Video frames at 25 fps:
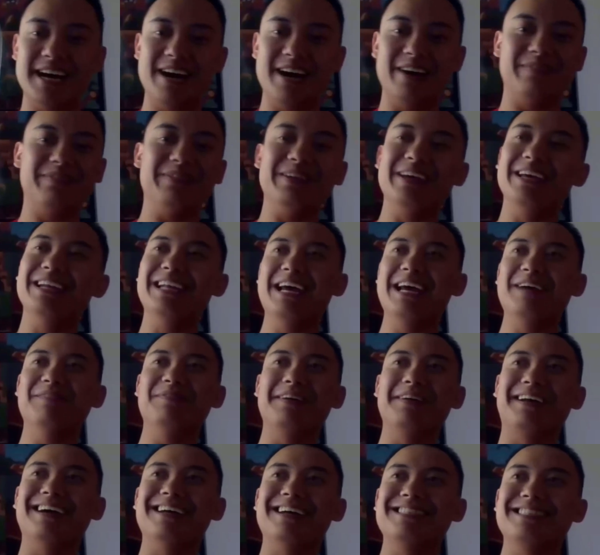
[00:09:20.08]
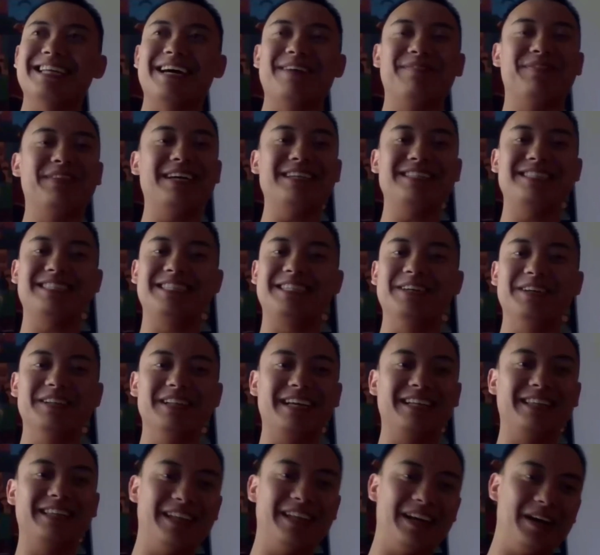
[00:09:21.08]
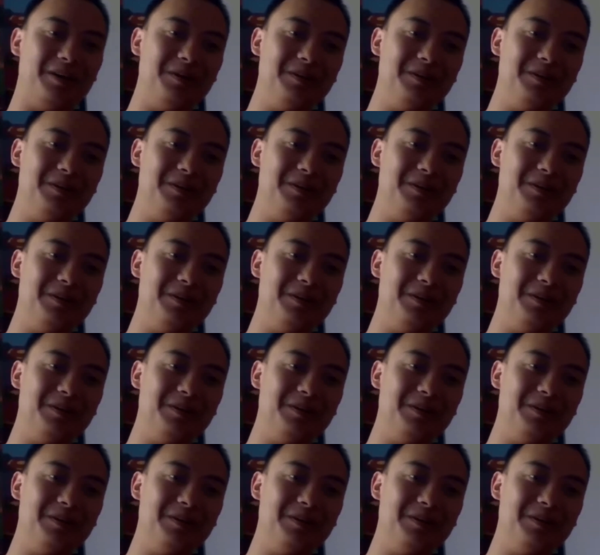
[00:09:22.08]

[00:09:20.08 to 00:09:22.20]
off. It never cuts off. That's still like the